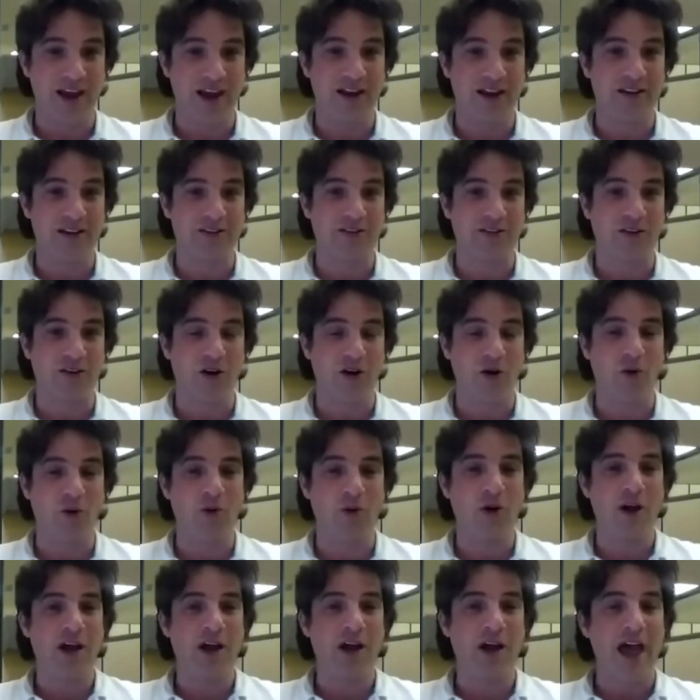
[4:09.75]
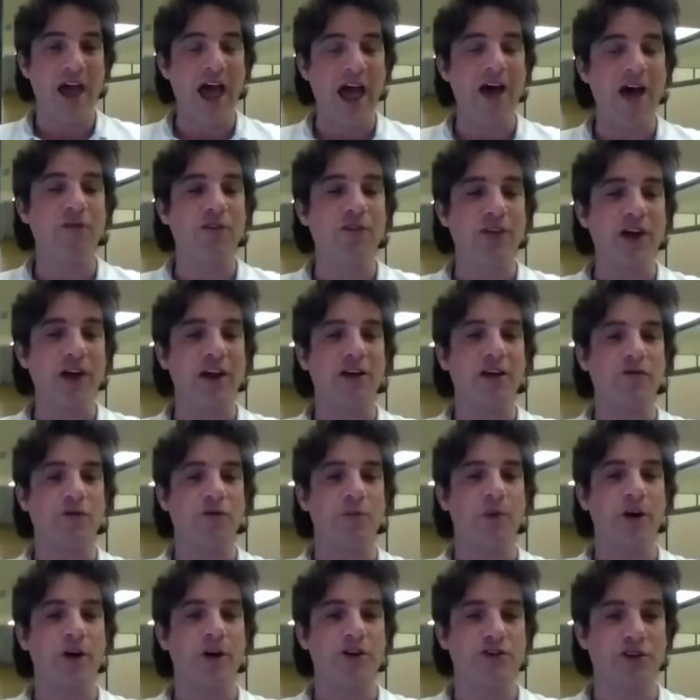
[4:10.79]
And so having that
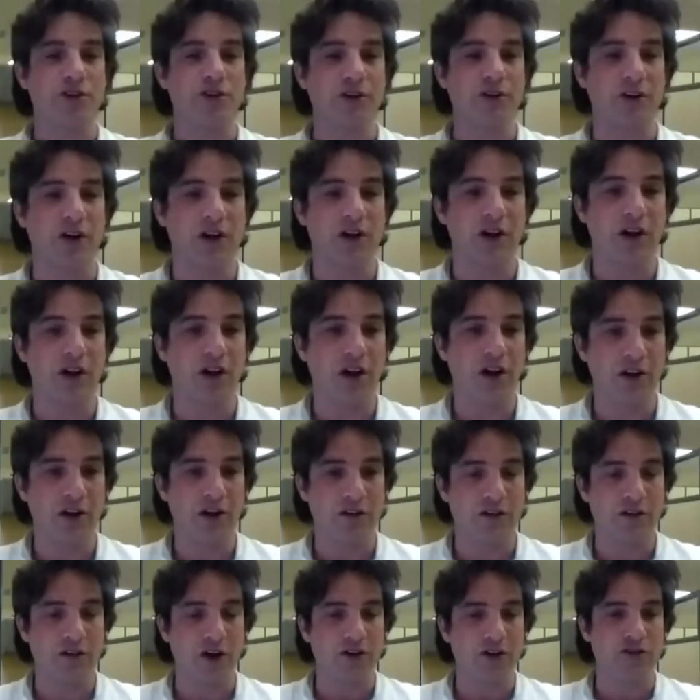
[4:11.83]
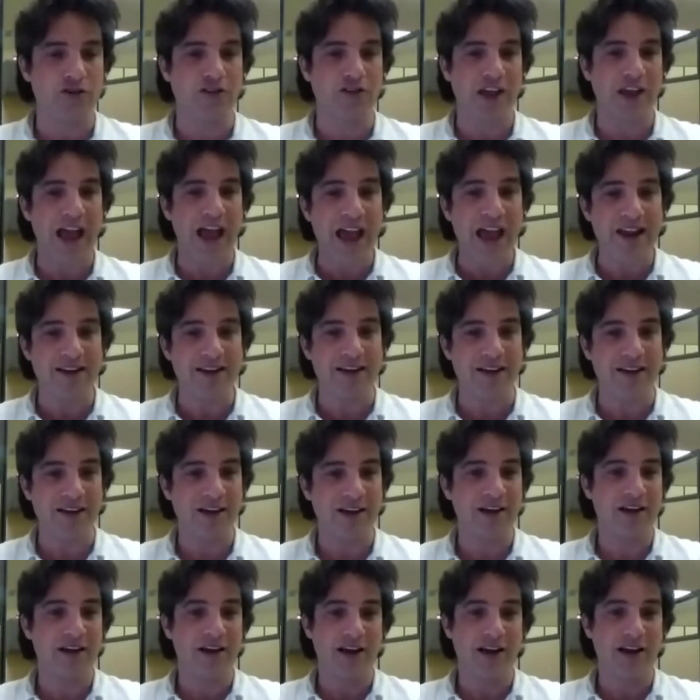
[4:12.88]
information is not just
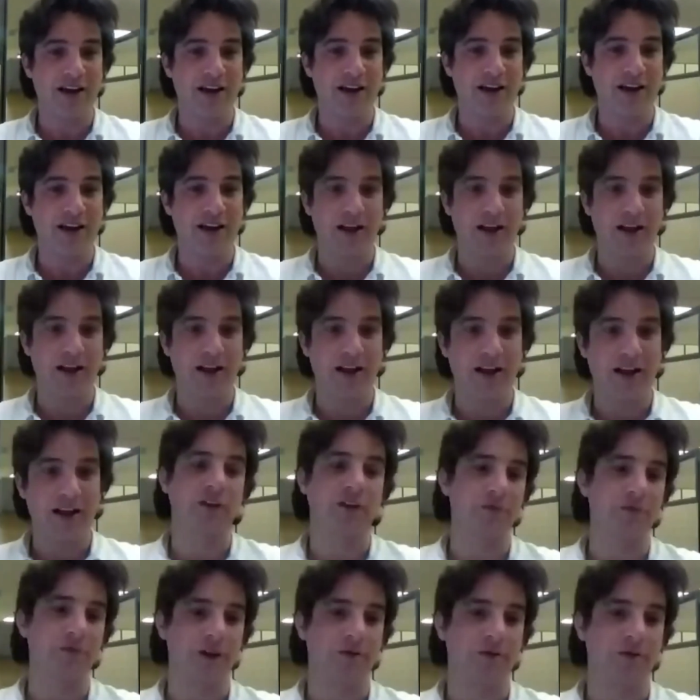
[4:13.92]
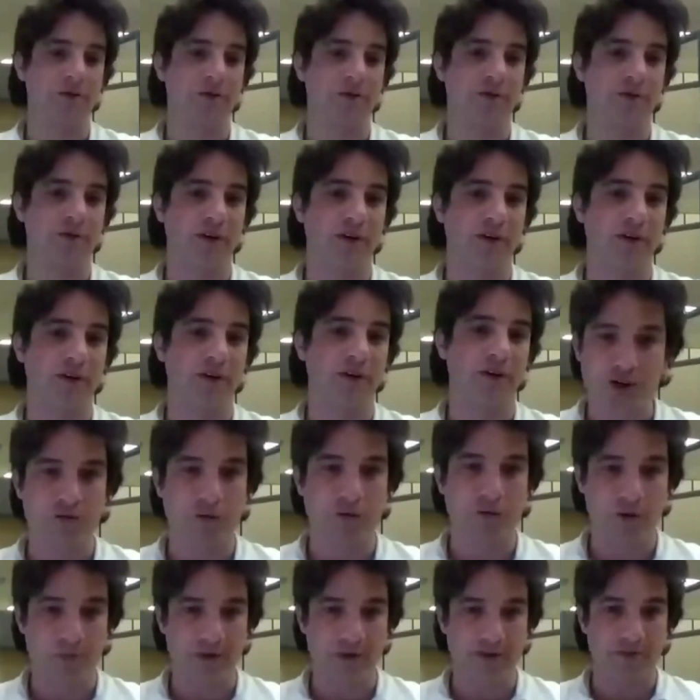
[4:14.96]
handy, it's a super time saver,
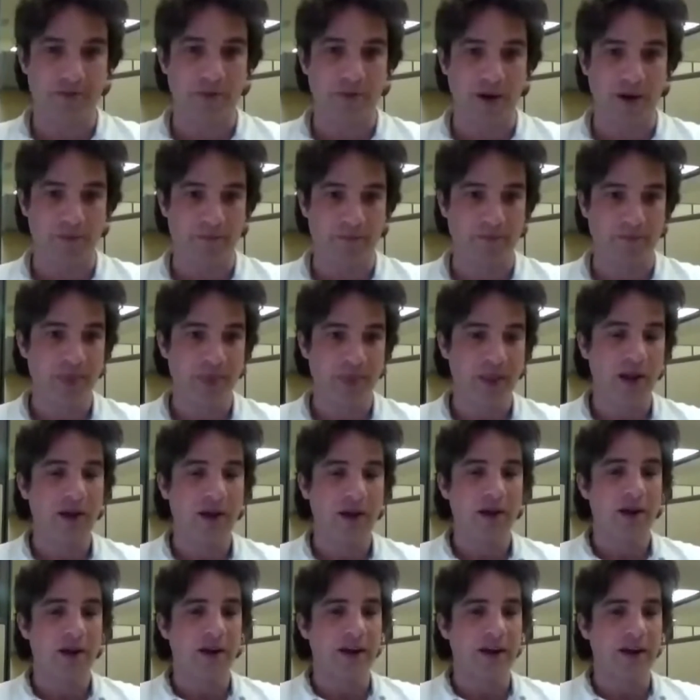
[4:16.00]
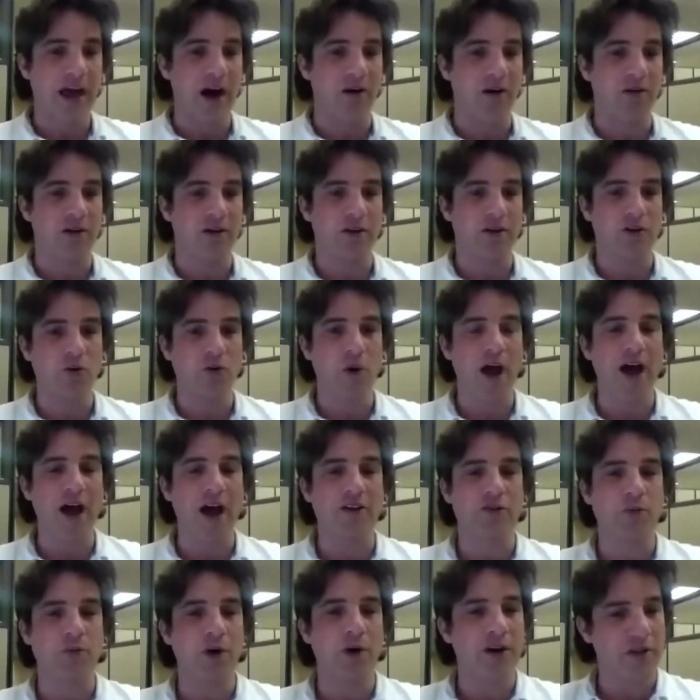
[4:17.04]
especially for a busy mom. Now, you
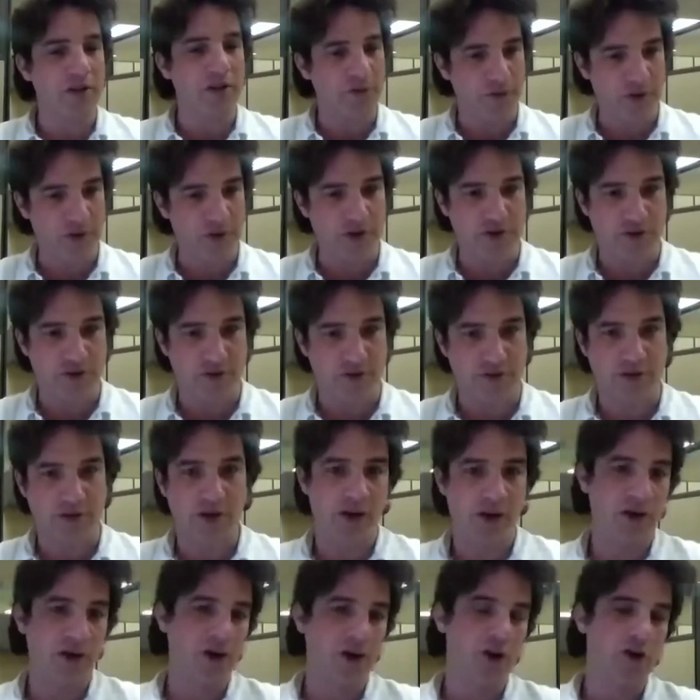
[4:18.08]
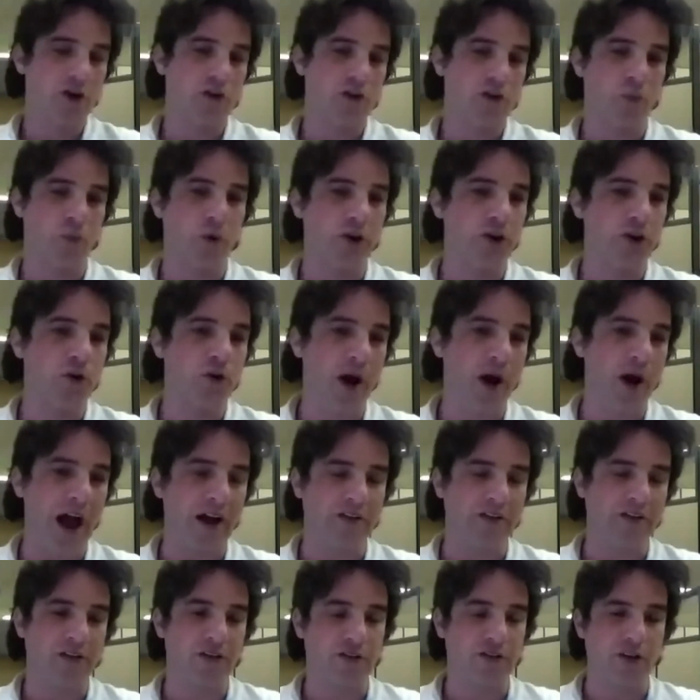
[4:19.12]
asked what are the features. So when you
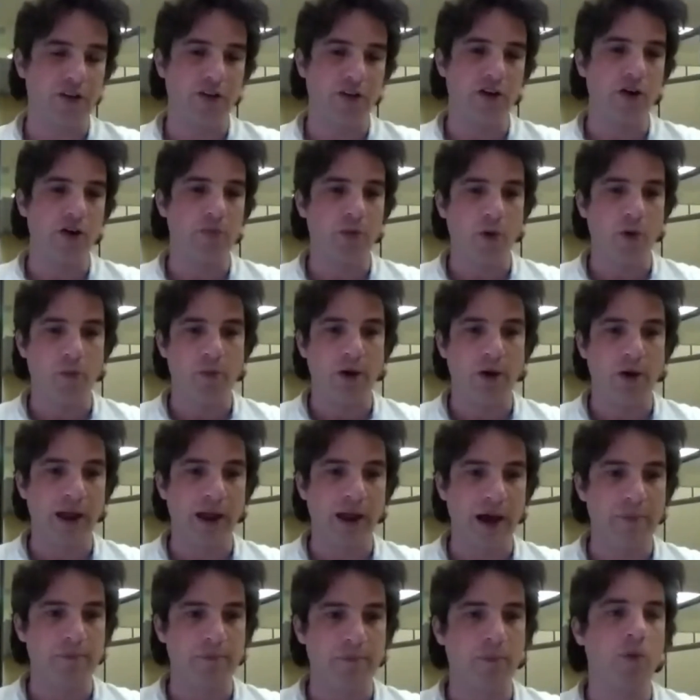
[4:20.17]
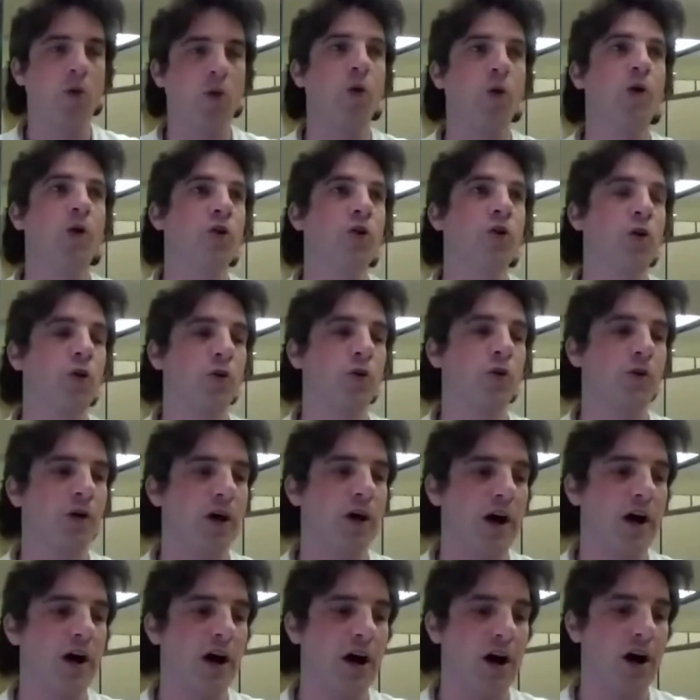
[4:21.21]
access either your mobile app or
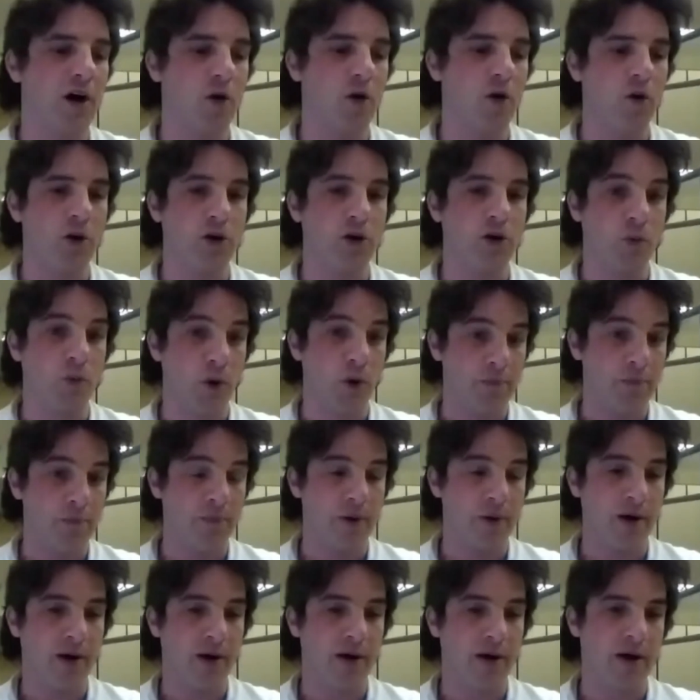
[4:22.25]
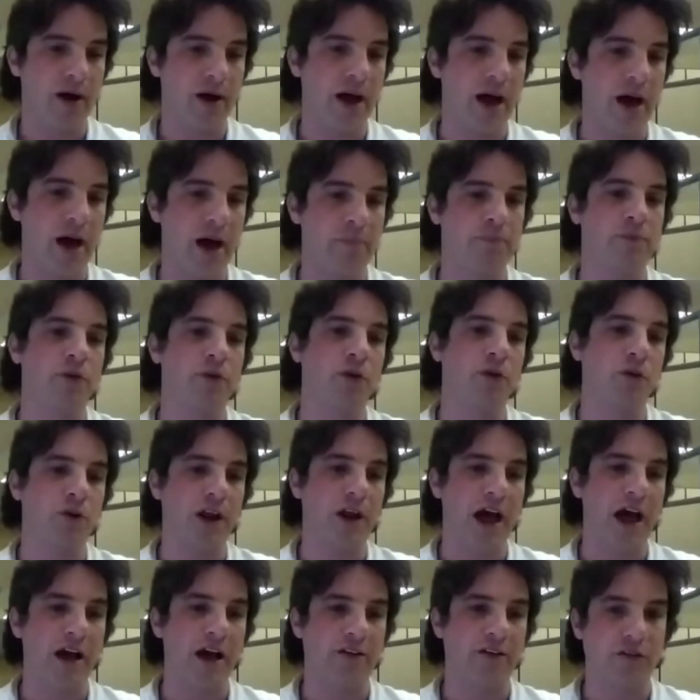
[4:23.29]
your web app, you
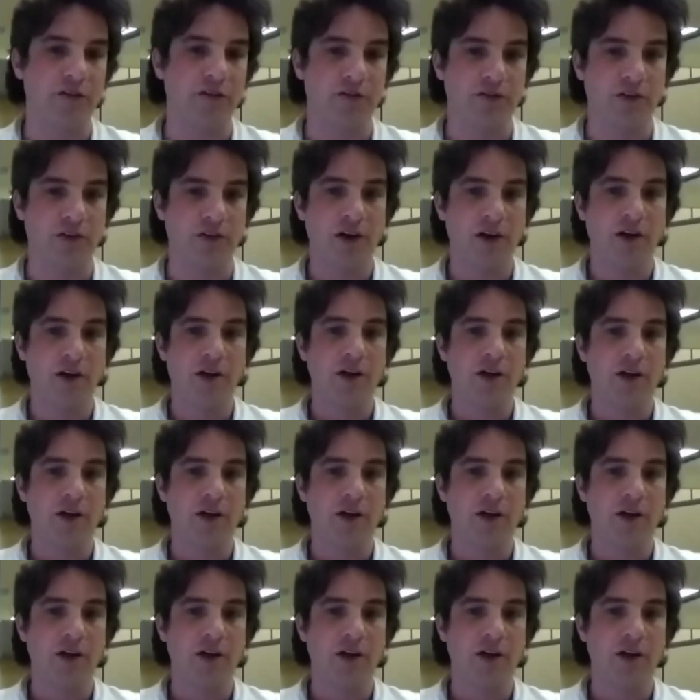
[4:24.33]
could access